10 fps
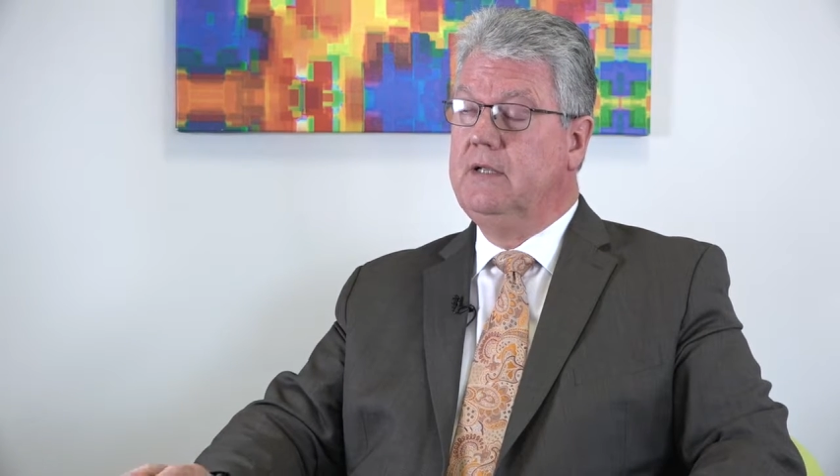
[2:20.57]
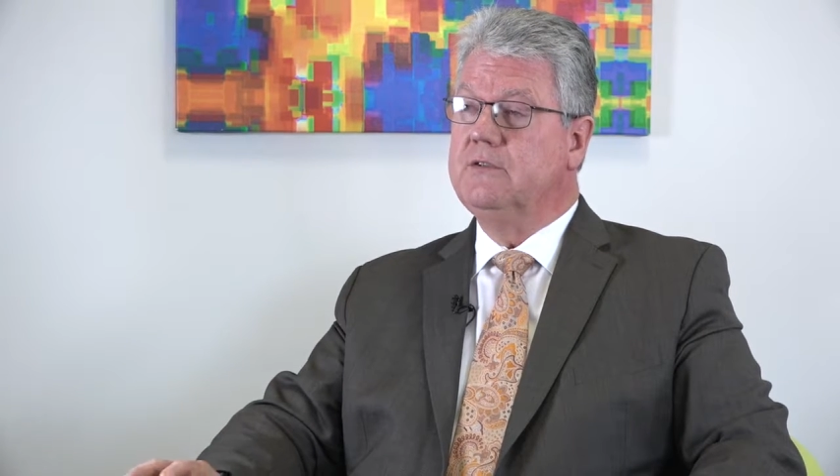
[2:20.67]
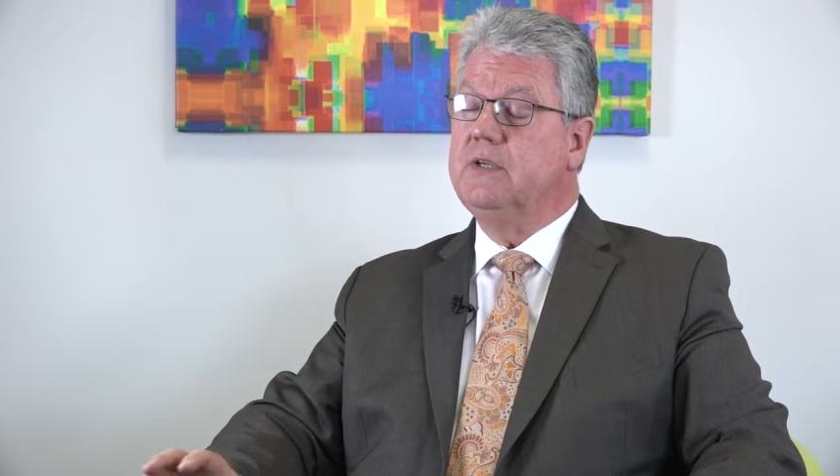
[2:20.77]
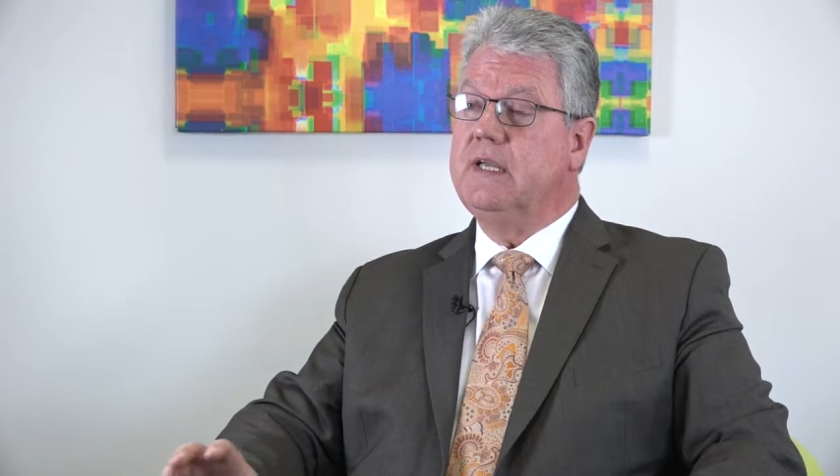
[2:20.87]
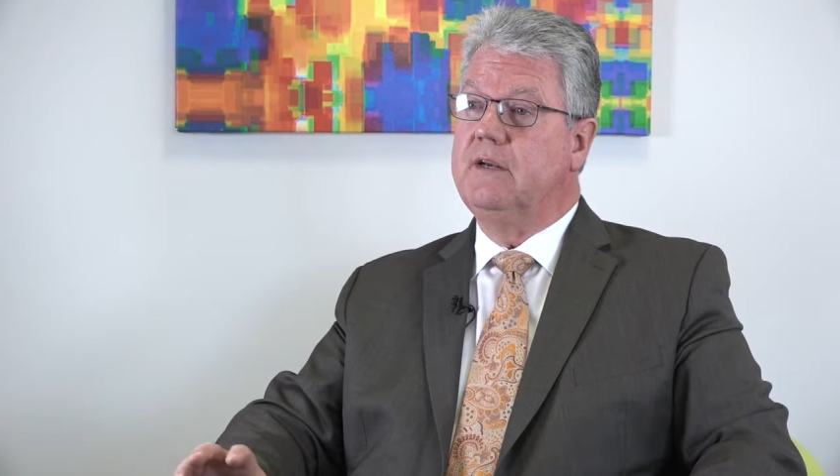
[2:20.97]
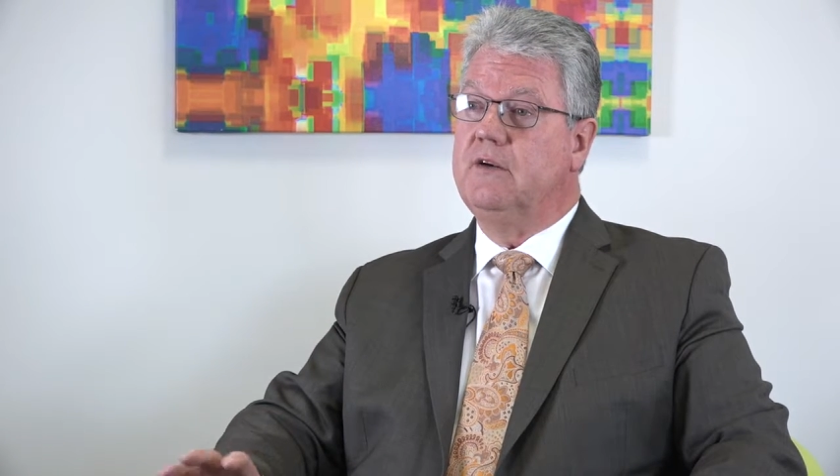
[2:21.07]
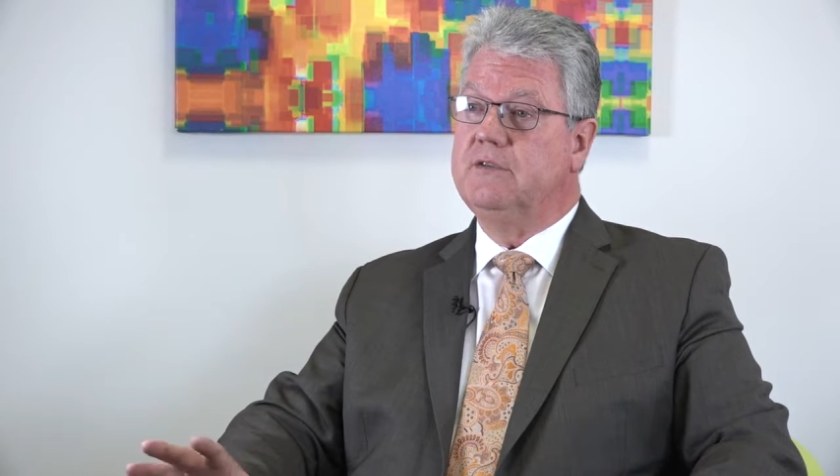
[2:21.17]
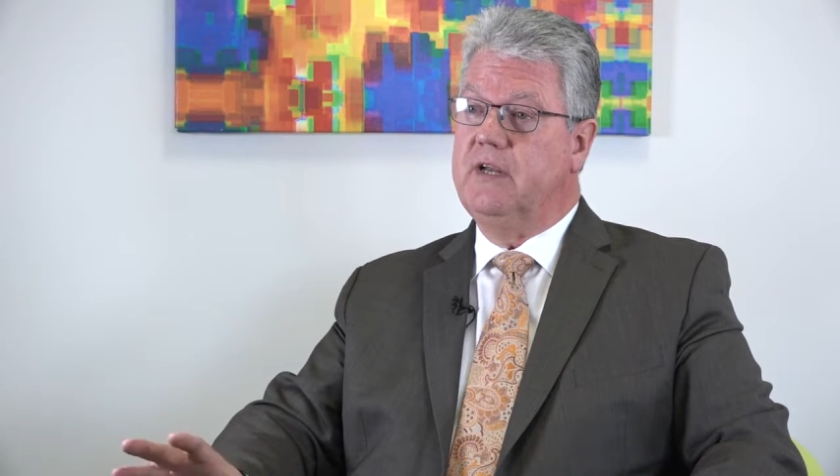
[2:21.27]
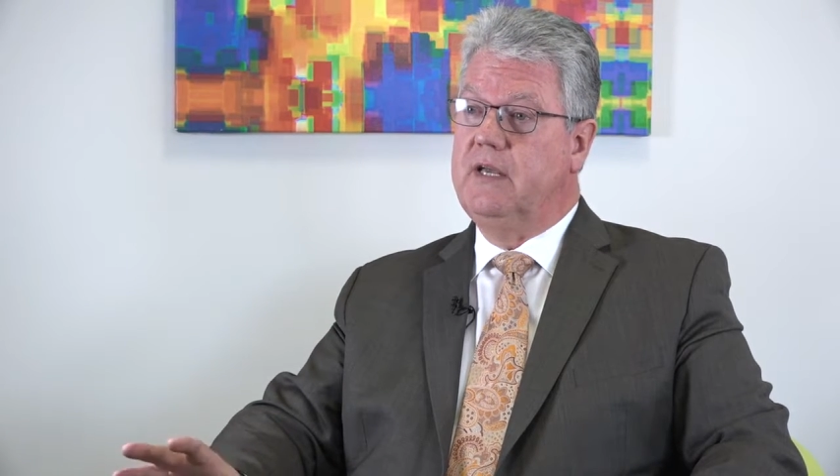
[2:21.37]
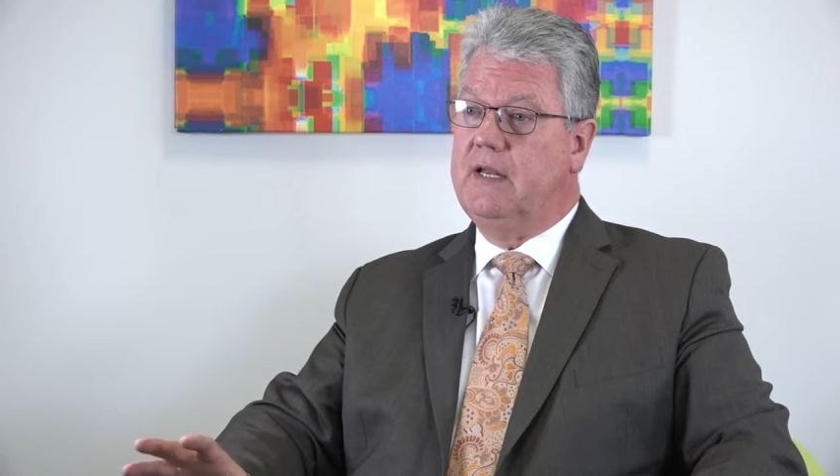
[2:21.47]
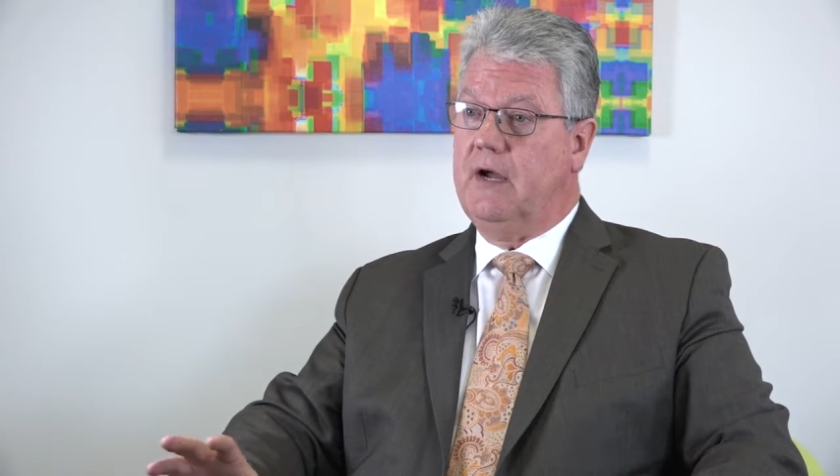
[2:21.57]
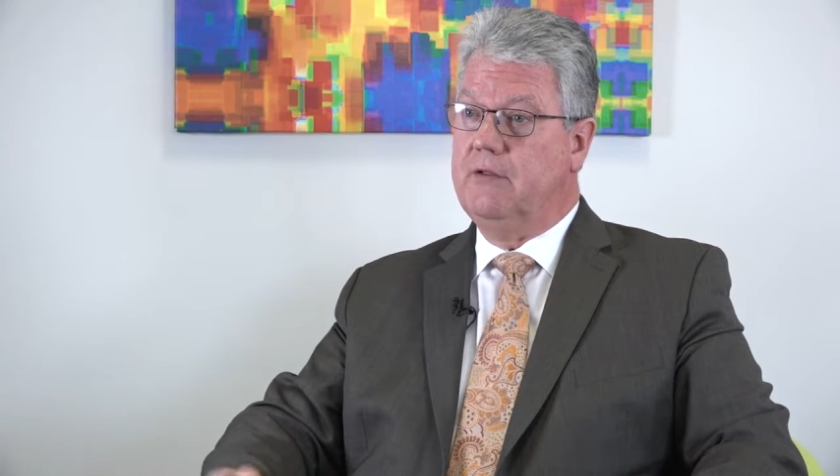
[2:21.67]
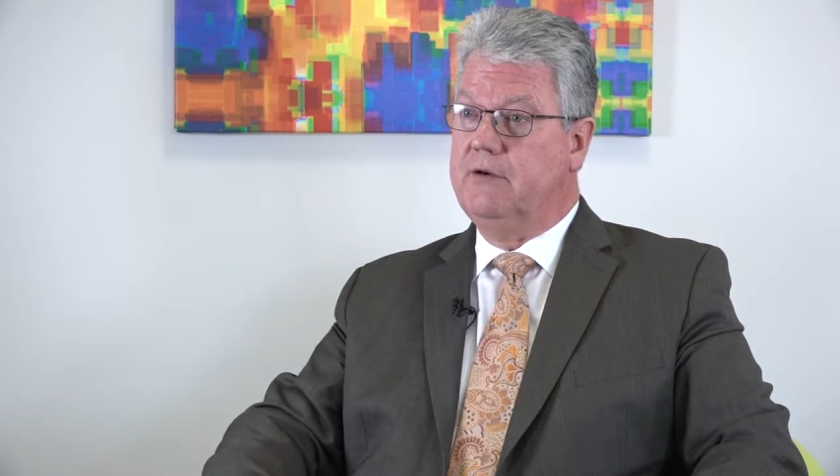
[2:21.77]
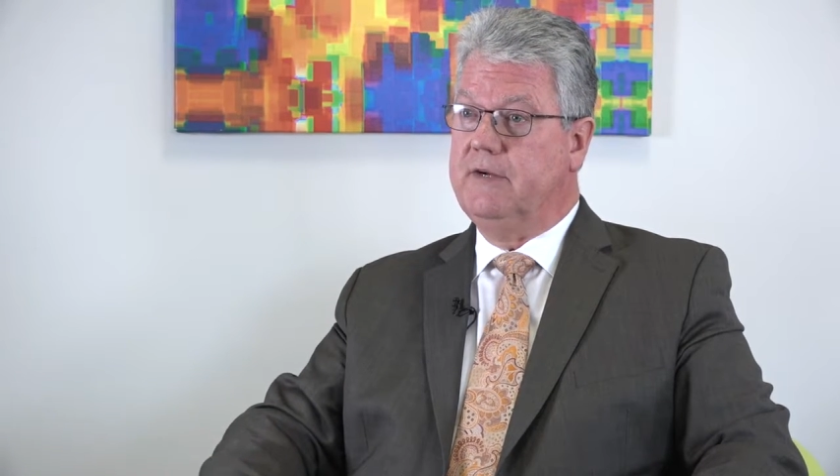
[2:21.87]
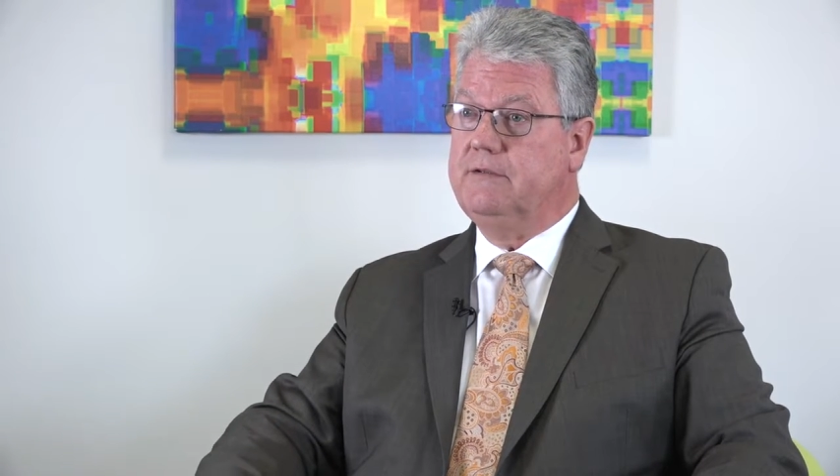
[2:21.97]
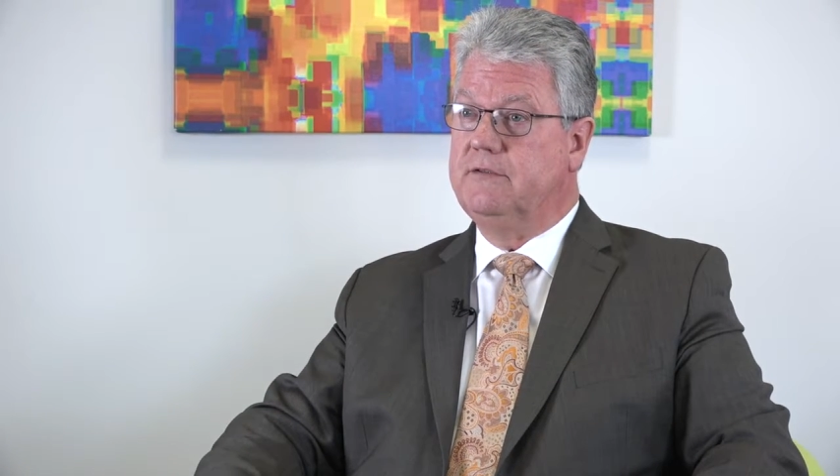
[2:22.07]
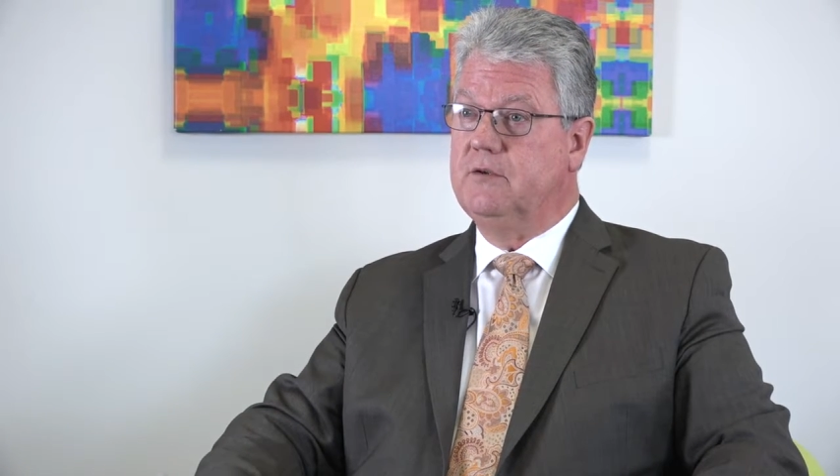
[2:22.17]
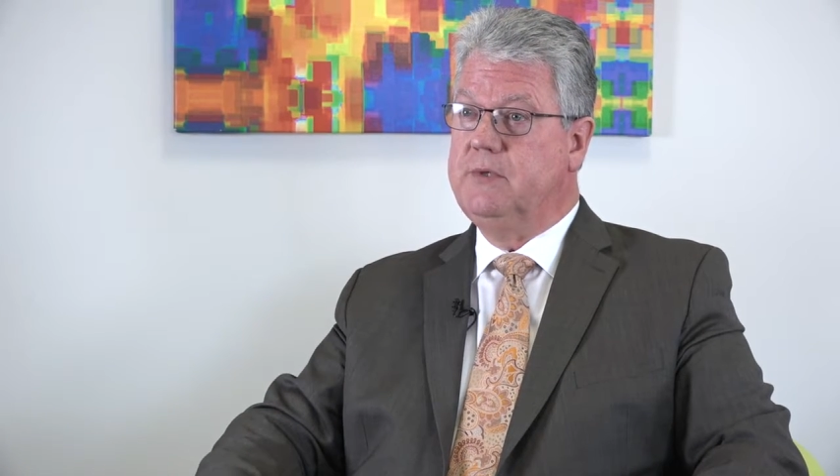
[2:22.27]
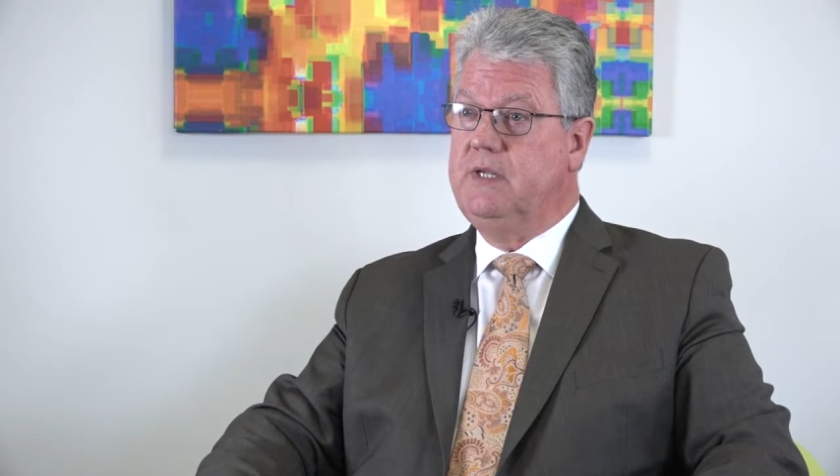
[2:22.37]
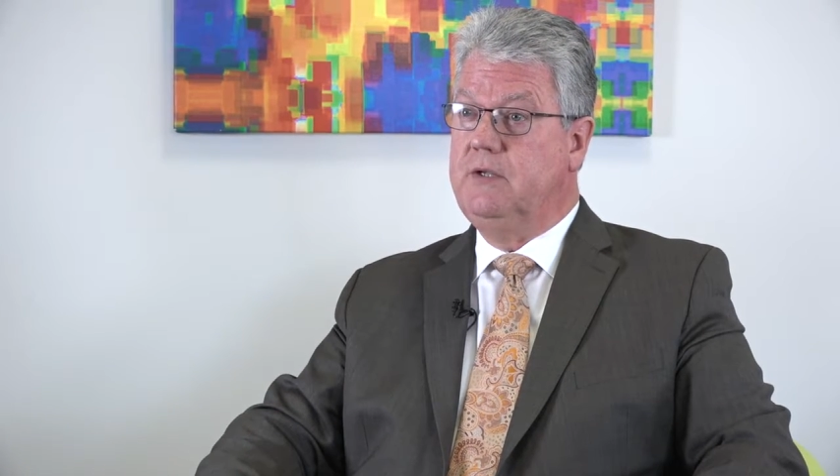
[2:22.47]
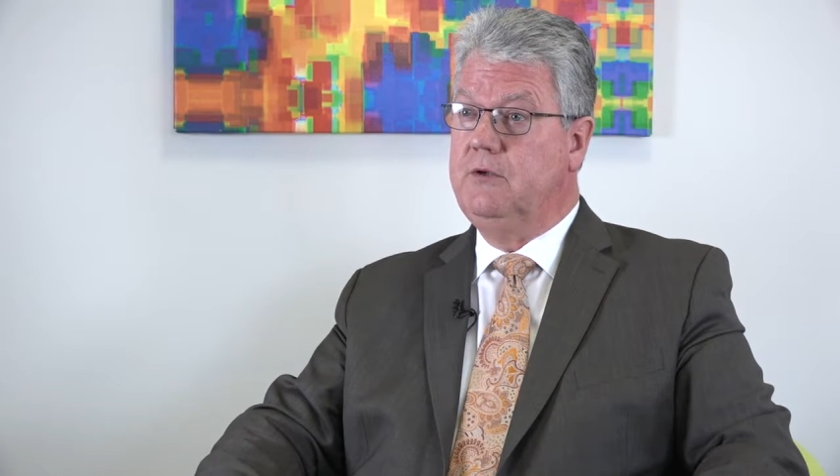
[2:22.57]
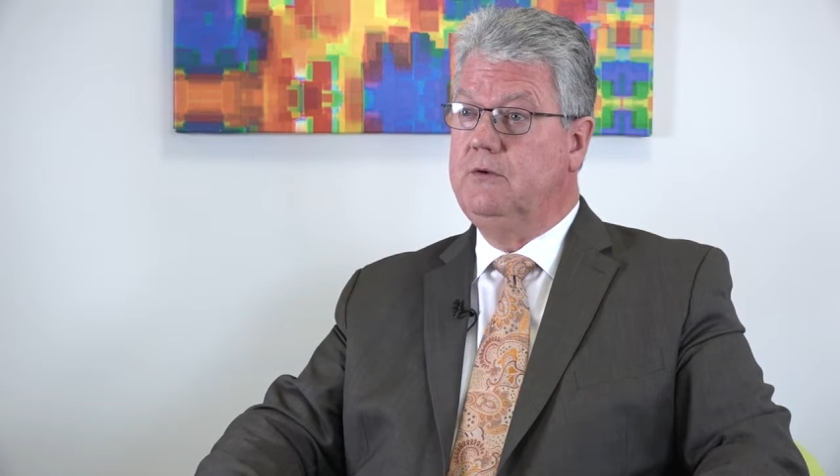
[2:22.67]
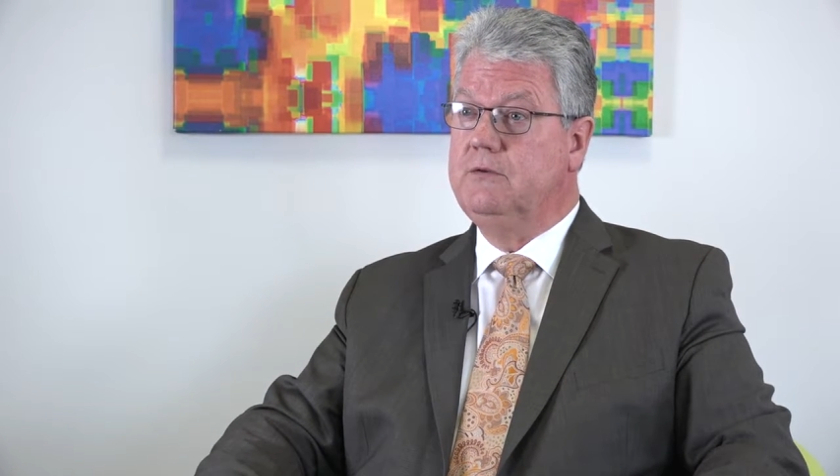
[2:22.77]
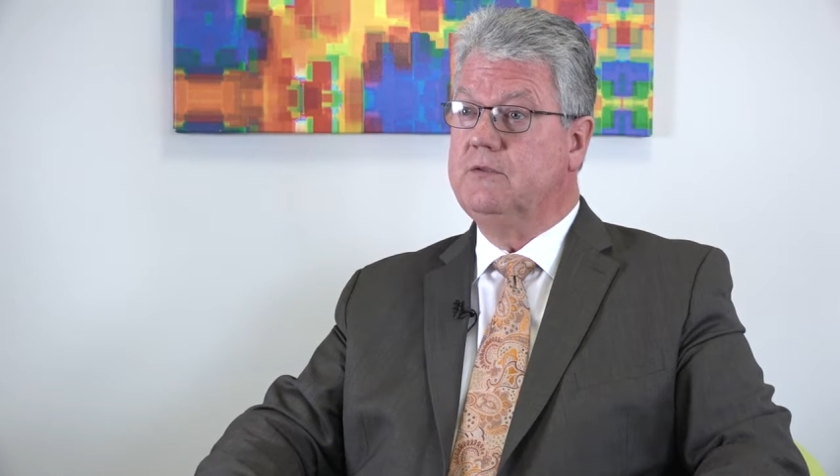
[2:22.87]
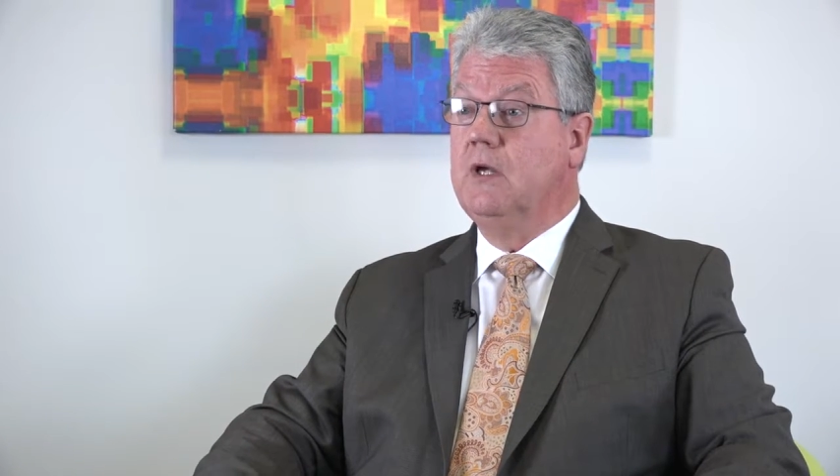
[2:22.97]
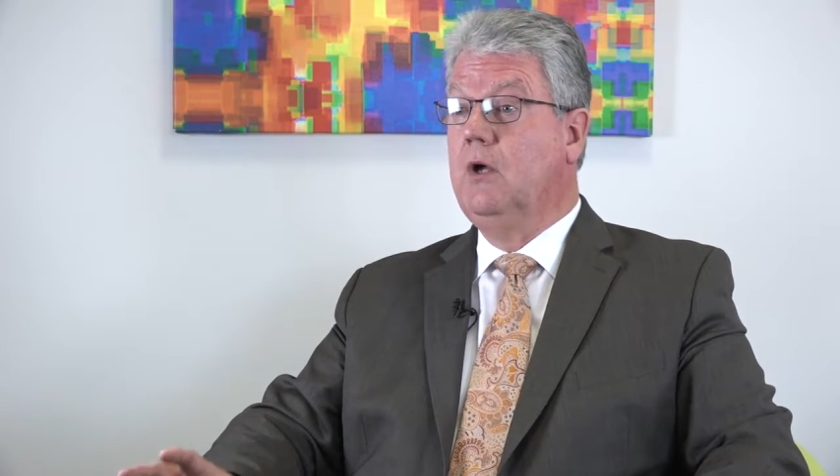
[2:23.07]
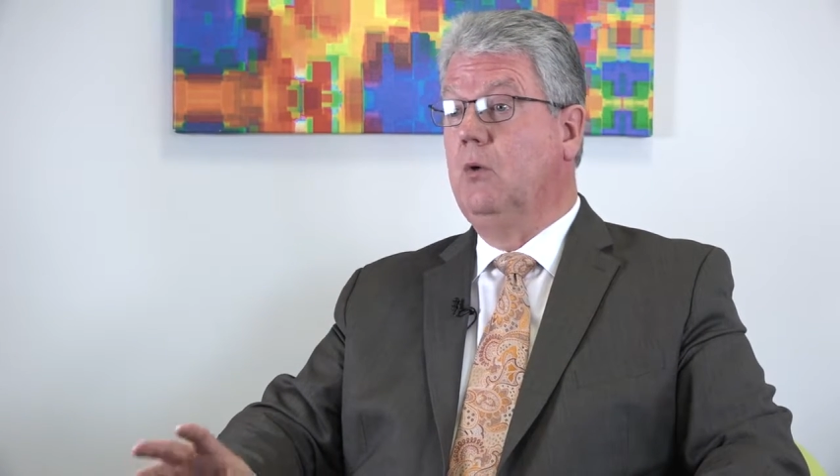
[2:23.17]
so they can understand how the devices are being used,